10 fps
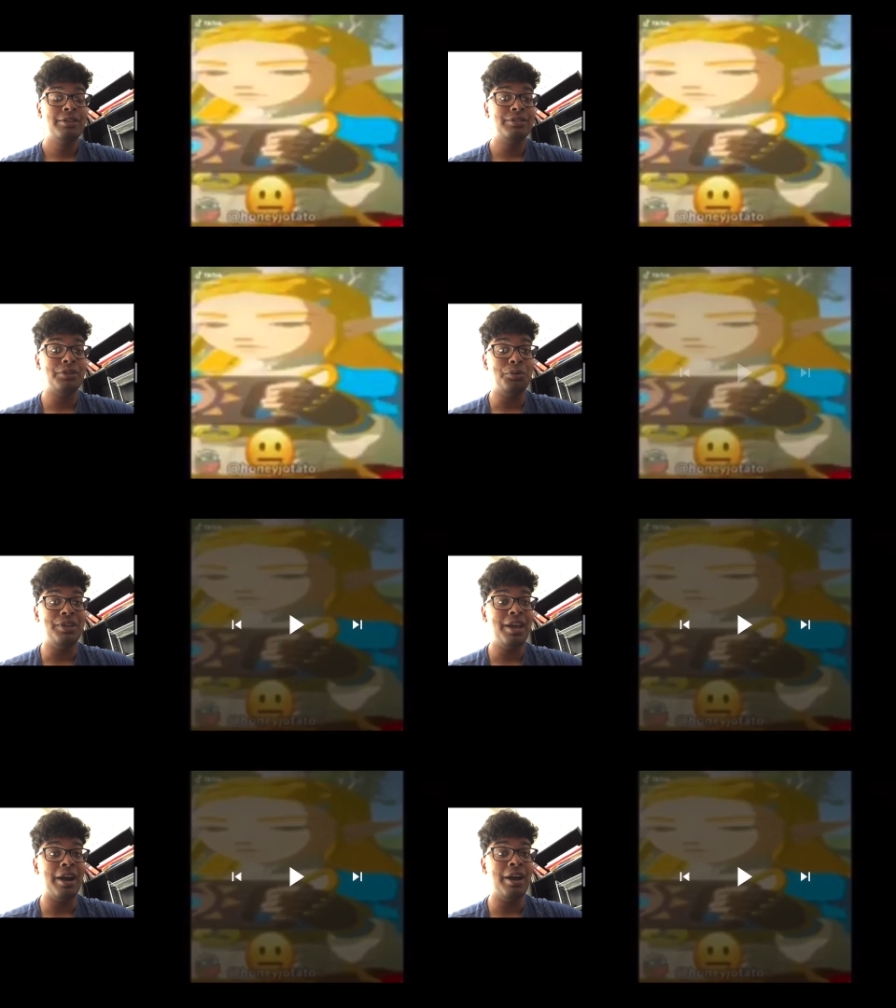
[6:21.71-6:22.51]
So
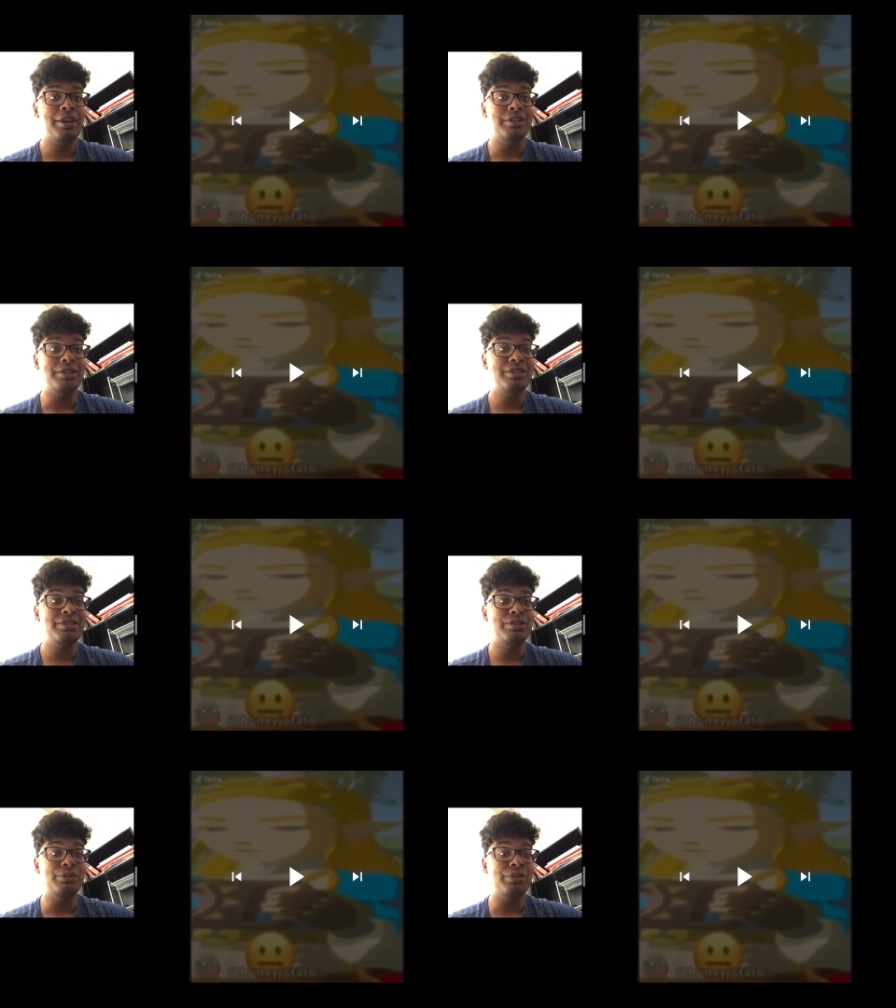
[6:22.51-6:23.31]
yeah, do you
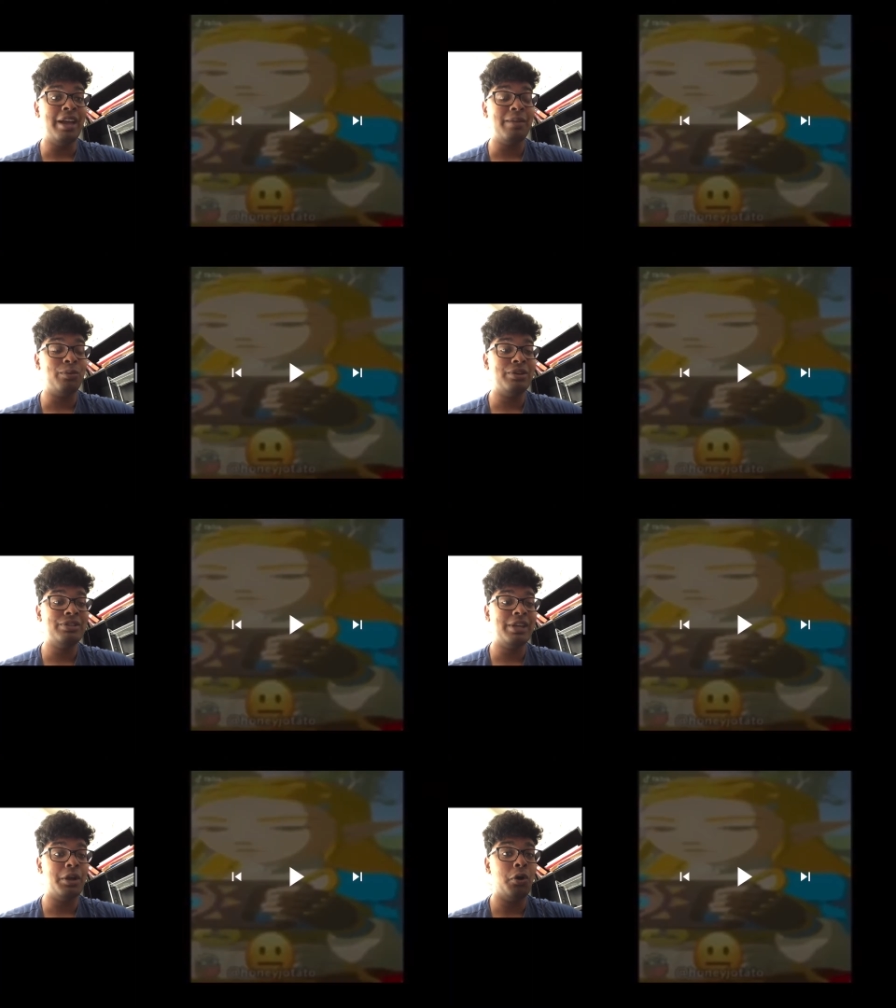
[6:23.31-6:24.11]
just do that, where you
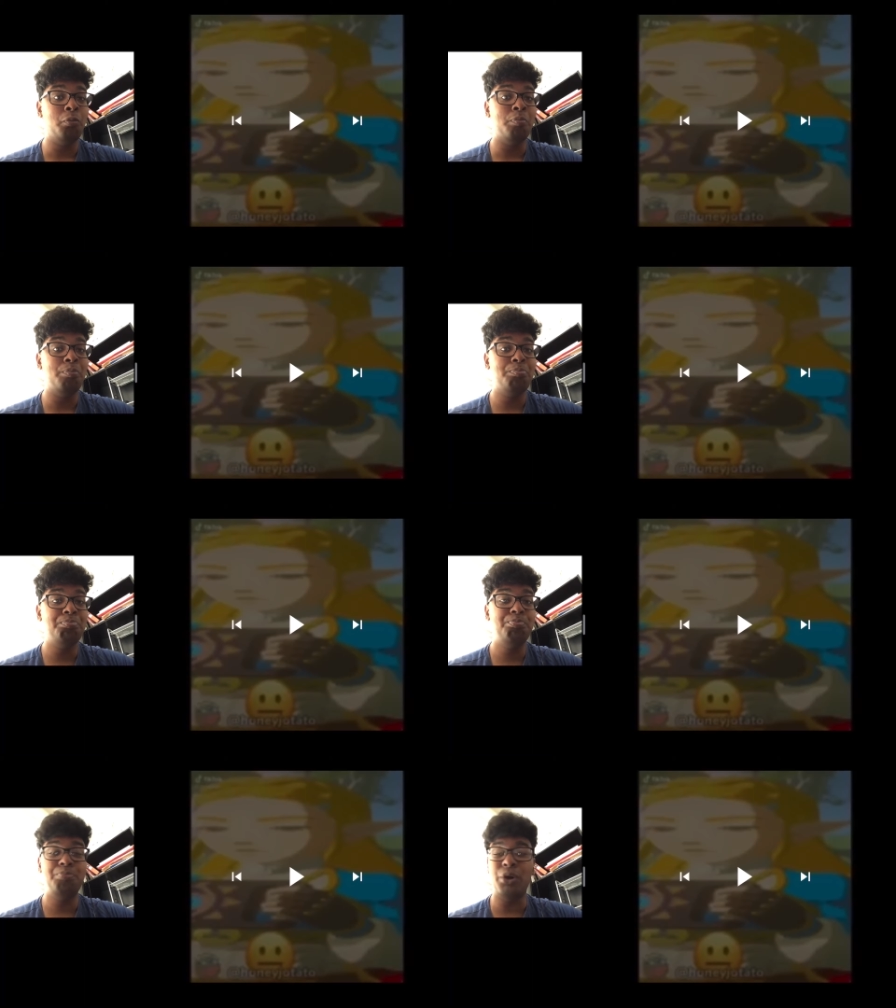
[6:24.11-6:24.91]
just take a whole
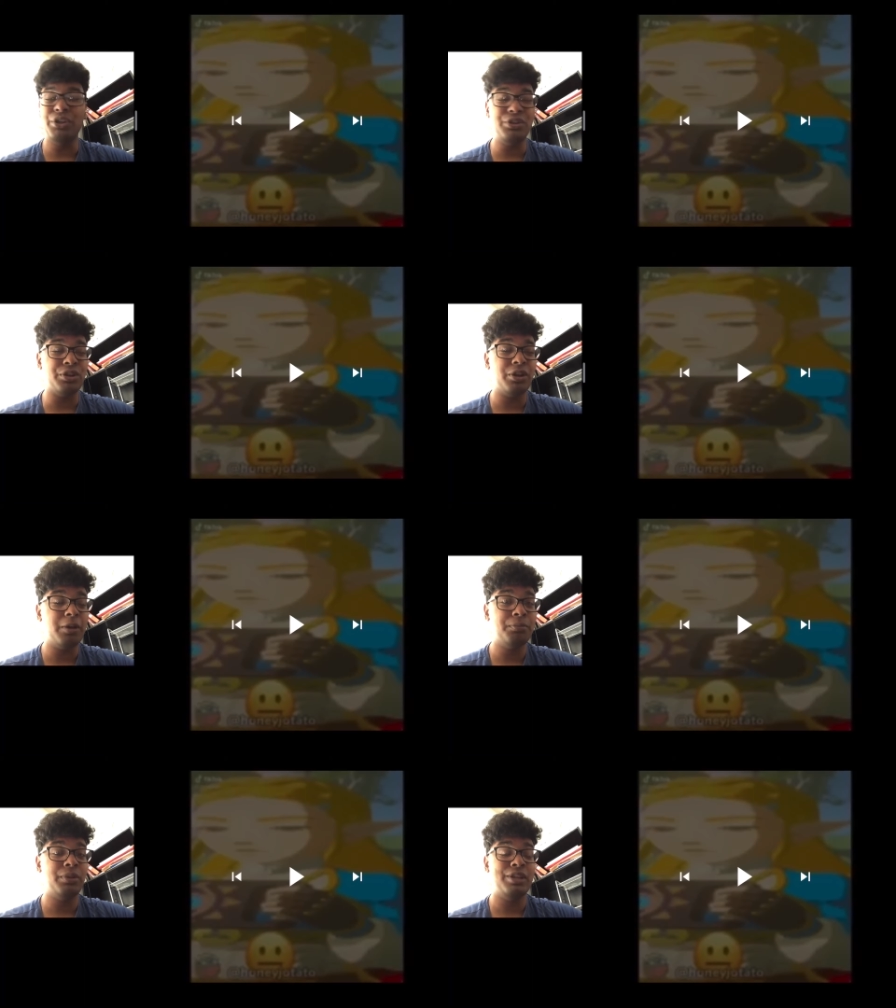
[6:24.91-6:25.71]
bunch of
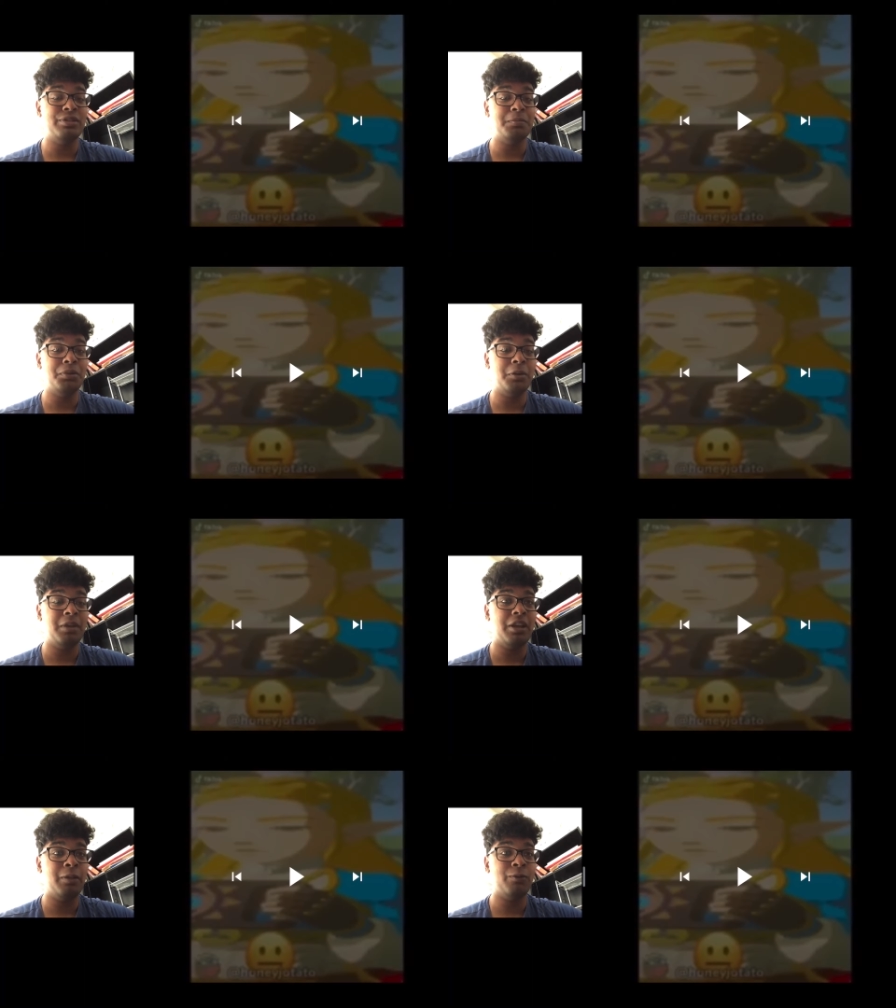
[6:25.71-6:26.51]
compilations and put them
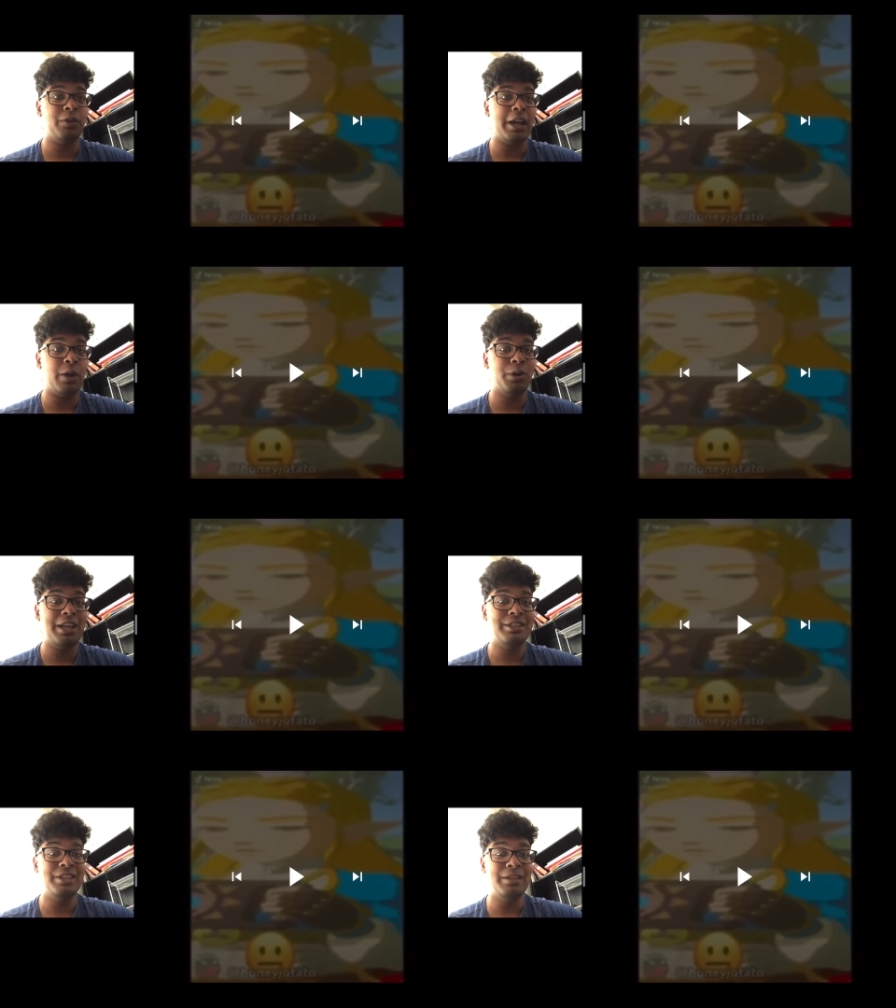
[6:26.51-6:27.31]
together for an hour,
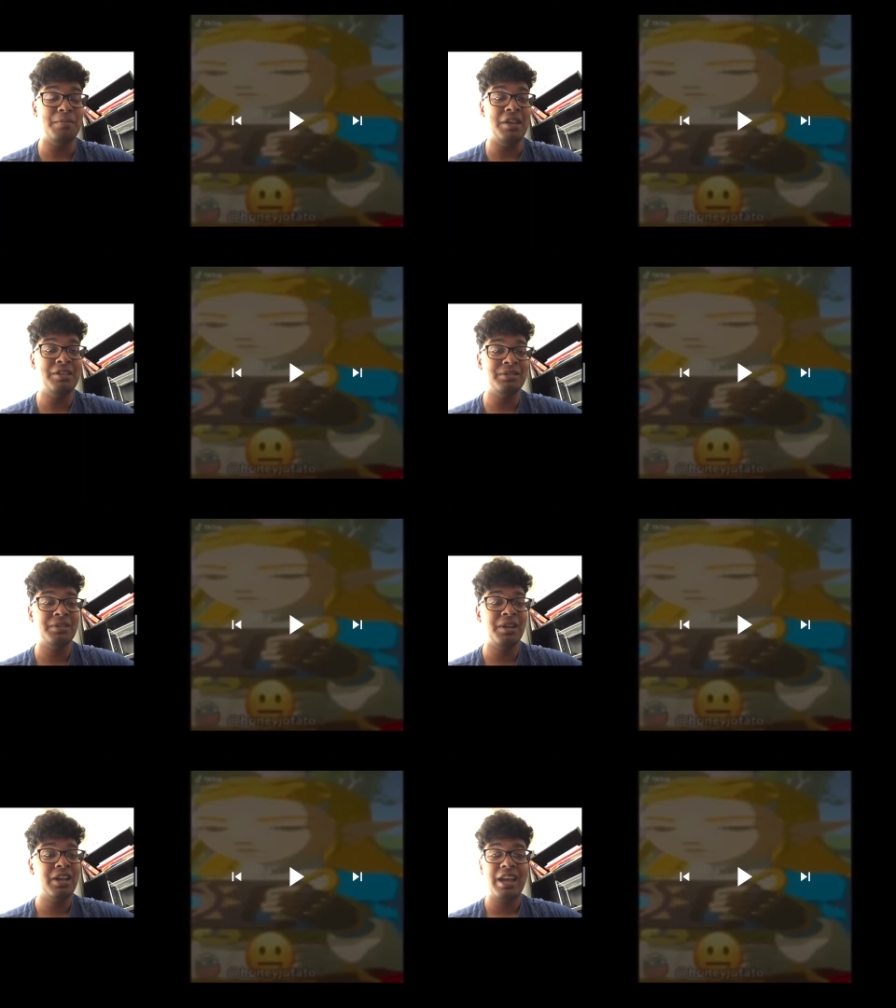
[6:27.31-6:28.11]
18
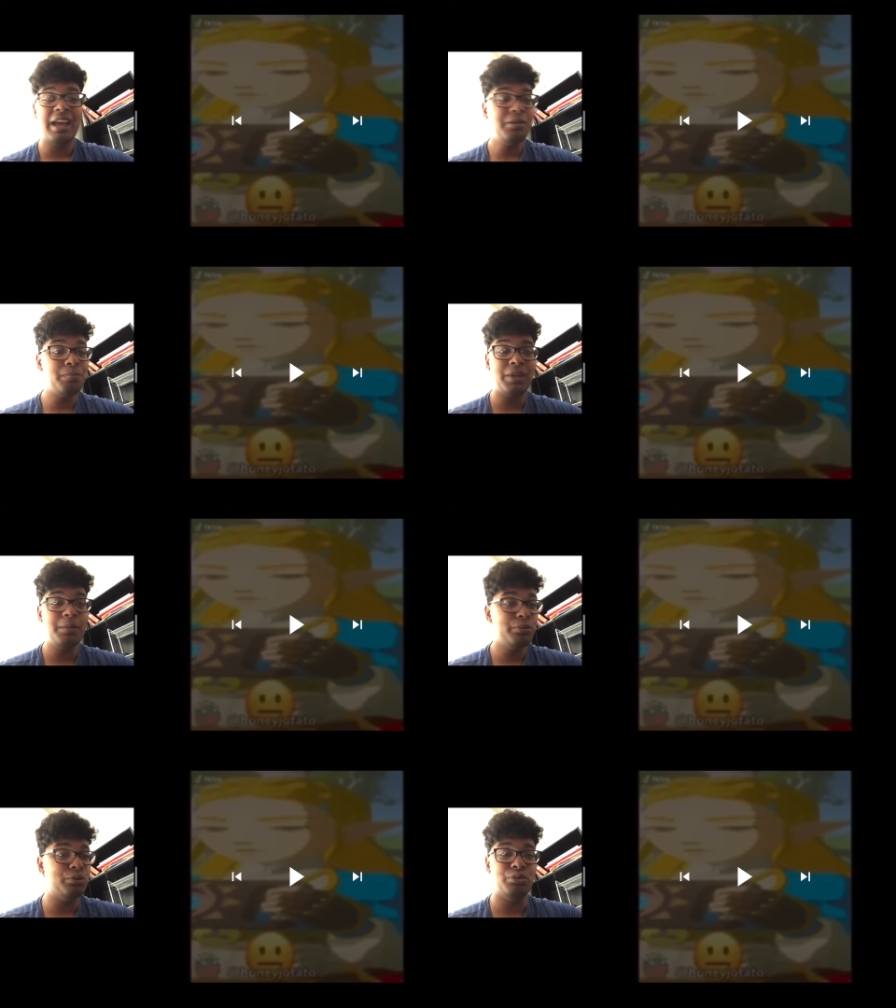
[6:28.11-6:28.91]
minutes? How do
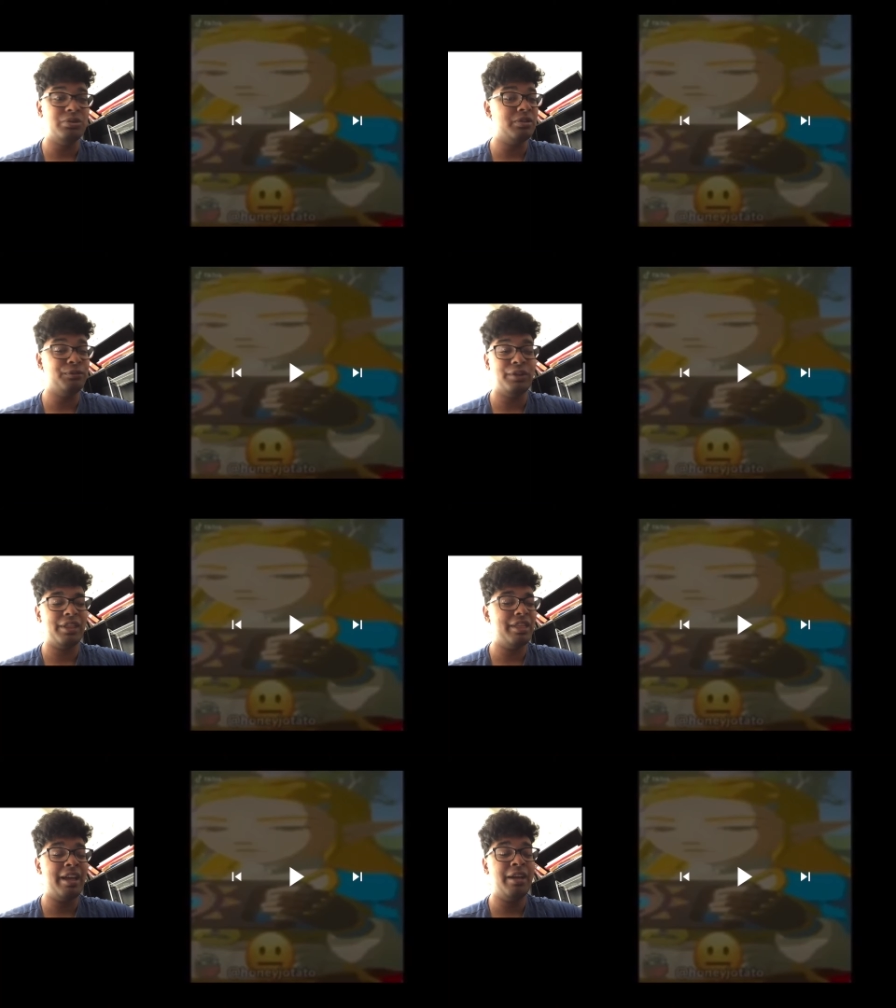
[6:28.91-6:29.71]
people do stuff
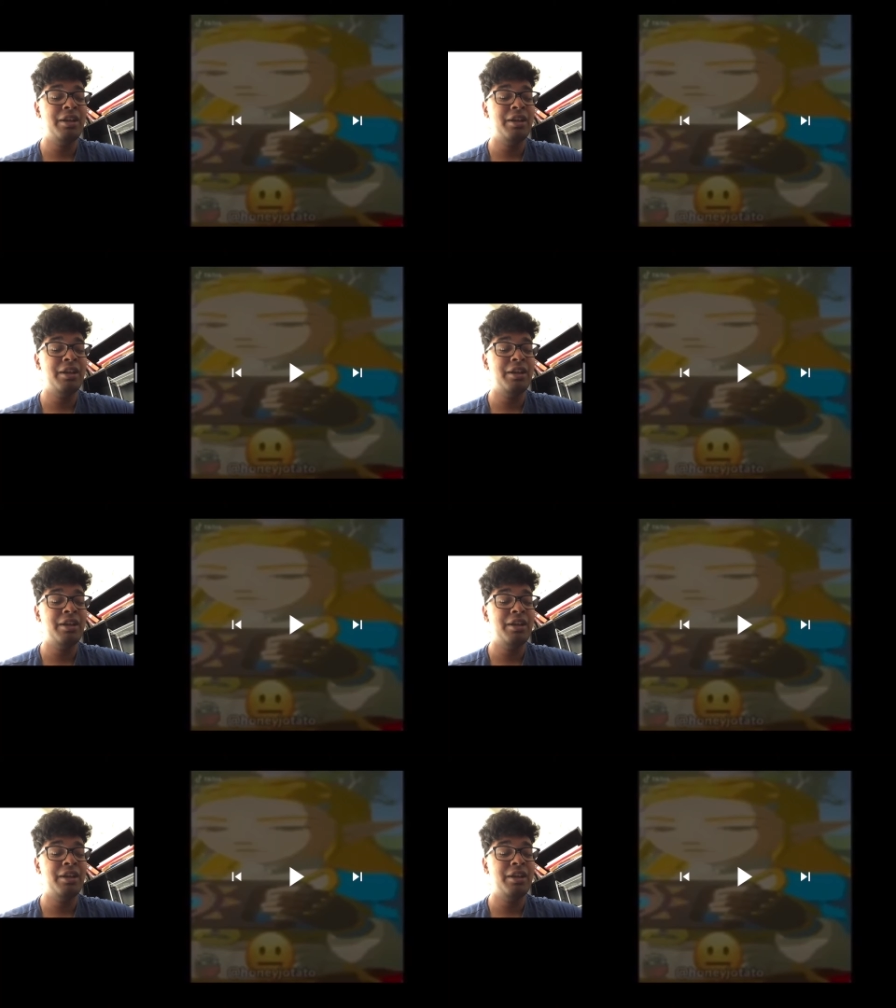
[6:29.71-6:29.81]
like that?